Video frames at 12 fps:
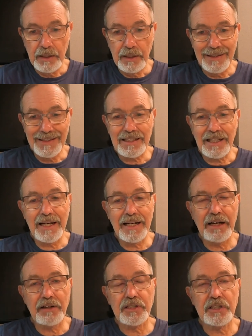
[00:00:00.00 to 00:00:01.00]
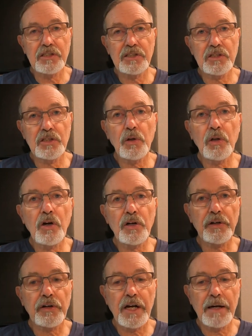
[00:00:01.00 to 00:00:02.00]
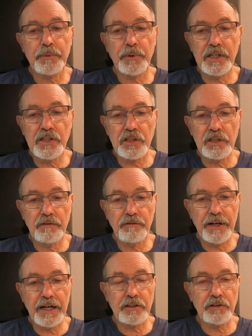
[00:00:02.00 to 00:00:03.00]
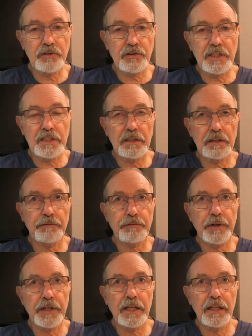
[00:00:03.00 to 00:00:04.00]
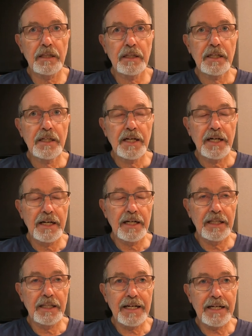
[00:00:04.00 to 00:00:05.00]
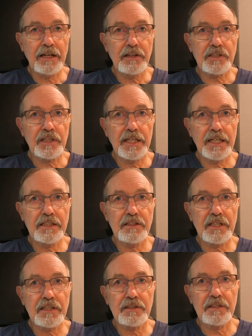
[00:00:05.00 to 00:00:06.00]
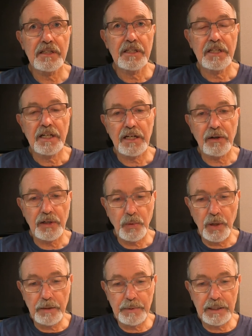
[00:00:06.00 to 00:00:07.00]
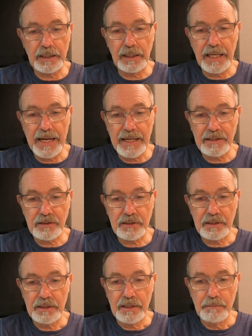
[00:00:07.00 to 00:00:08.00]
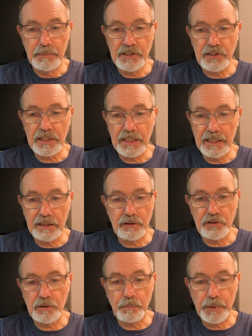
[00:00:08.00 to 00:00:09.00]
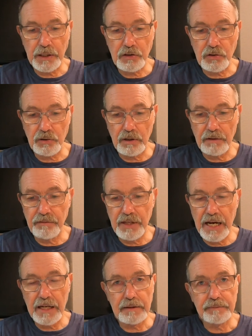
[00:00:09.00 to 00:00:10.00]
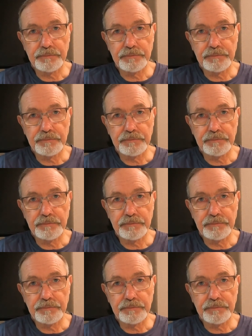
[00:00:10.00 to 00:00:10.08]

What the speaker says: This lighthouse is no longer in operation. In fact, you'll see that the Fresnel lighthouse lens has quite a bit of glass missing in it. There's a picture of that.